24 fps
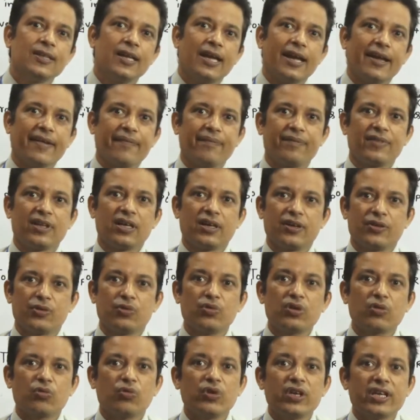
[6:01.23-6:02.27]
and
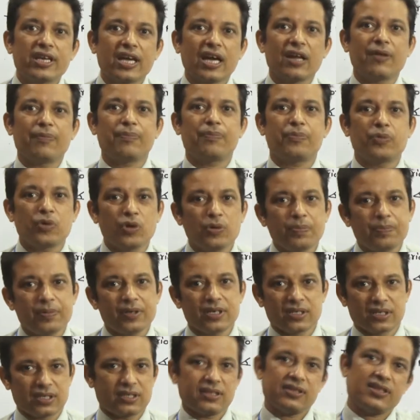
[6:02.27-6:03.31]
we can prove
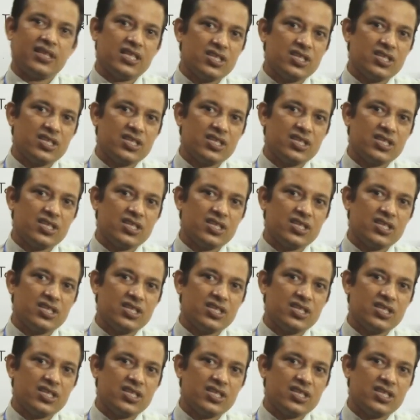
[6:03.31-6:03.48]
this